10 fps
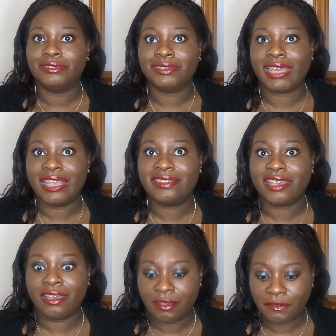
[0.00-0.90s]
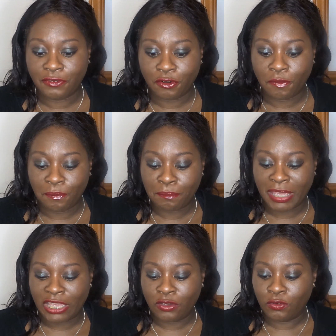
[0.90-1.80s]
cater for
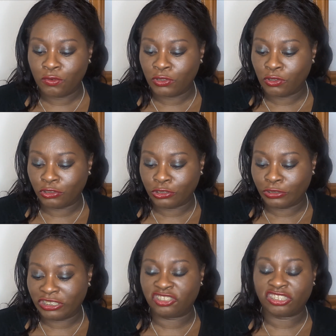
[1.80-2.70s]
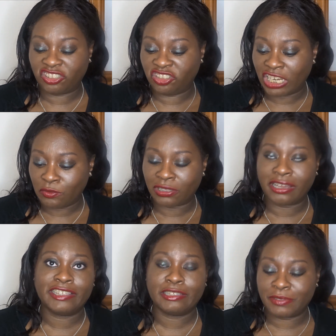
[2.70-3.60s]
me or not or is it just general
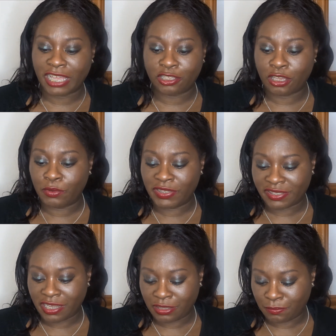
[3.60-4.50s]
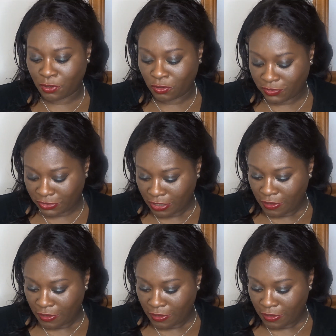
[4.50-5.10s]
items that go inside the box